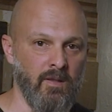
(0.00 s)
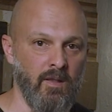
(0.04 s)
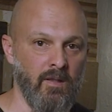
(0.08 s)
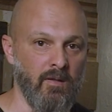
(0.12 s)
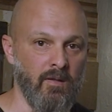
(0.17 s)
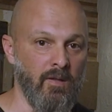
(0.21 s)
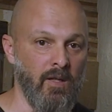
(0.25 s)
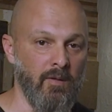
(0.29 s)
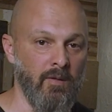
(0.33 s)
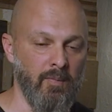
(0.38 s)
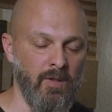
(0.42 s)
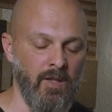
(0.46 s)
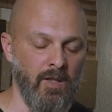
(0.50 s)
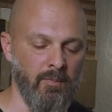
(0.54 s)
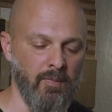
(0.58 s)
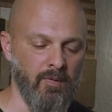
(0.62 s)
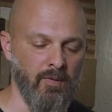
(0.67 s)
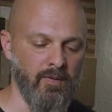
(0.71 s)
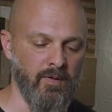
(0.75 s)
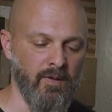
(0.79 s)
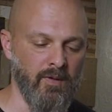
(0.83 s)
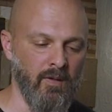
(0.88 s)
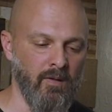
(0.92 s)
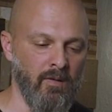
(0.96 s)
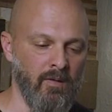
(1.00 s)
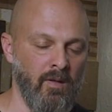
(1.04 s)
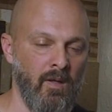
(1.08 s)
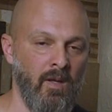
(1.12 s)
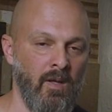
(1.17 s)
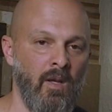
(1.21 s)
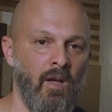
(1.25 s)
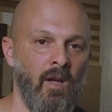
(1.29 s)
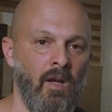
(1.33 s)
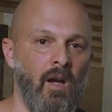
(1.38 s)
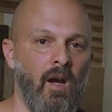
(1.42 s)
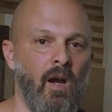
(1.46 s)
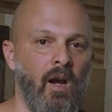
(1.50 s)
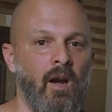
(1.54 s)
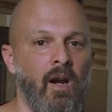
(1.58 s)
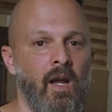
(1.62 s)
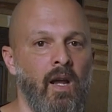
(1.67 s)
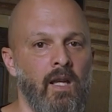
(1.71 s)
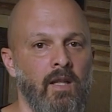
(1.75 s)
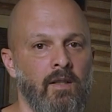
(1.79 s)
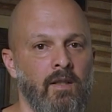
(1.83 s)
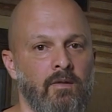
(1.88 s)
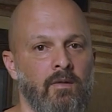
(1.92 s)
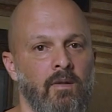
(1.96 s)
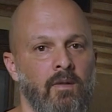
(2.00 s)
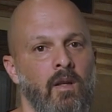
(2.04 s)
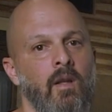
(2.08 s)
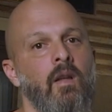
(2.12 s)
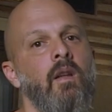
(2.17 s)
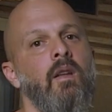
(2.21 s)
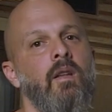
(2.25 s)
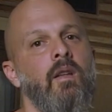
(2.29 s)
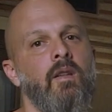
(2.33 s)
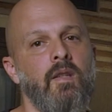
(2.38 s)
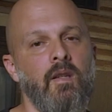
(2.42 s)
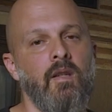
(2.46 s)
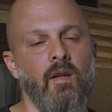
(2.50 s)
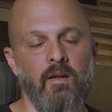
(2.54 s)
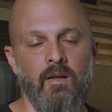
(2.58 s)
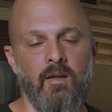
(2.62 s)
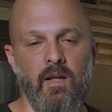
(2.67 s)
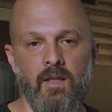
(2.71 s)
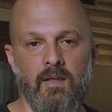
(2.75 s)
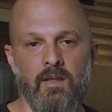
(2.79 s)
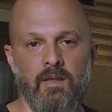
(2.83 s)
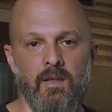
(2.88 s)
They're great people. So, all right. See y'all next